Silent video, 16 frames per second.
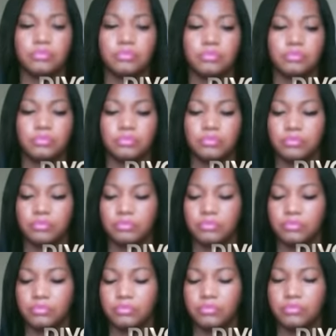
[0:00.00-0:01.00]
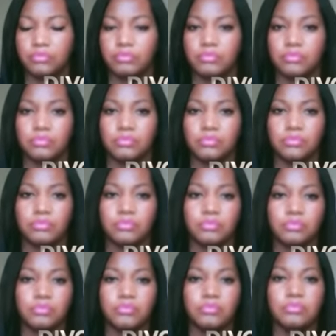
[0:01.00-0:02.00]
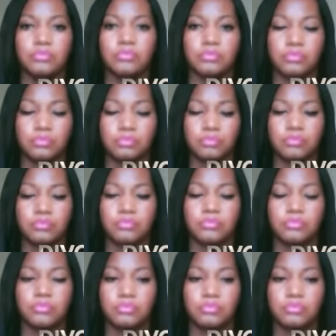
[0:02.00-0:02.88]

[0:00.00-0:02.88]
This person isn't speaking.